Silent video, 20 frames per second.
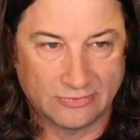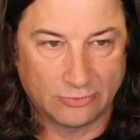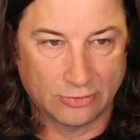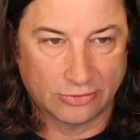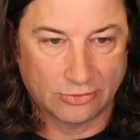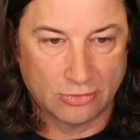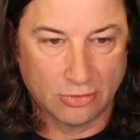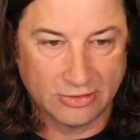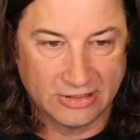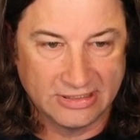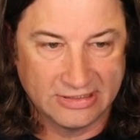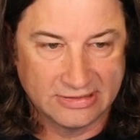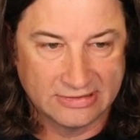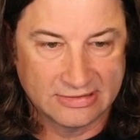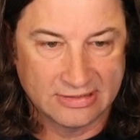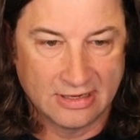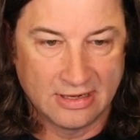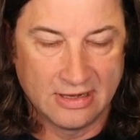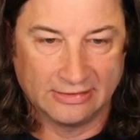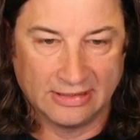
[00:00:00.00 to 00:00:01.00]
with cookies.
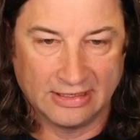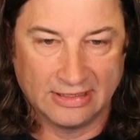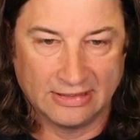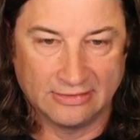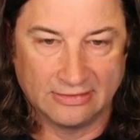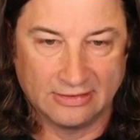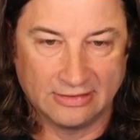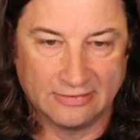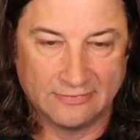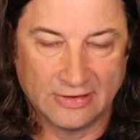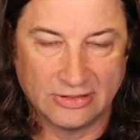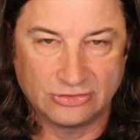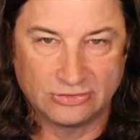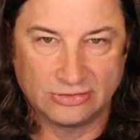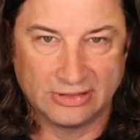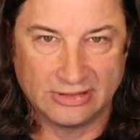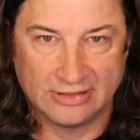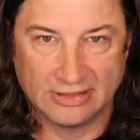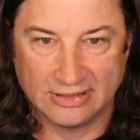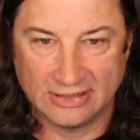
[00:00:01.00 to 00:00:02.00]
And
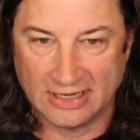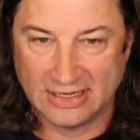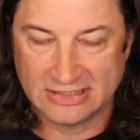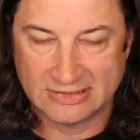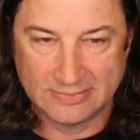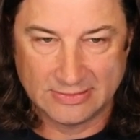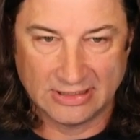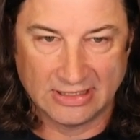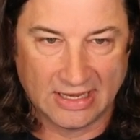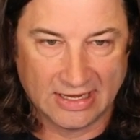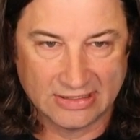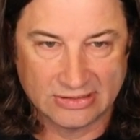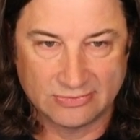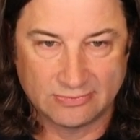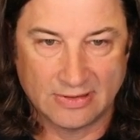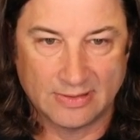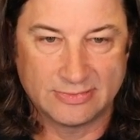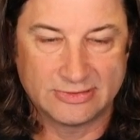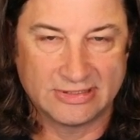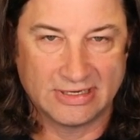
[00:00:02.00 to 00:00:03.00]
eventually the ASP Alliance
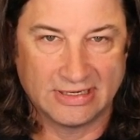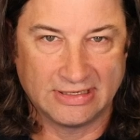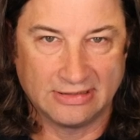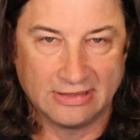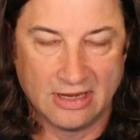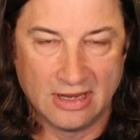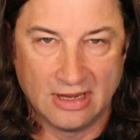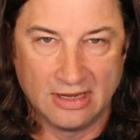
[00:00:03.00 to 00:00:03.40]
website,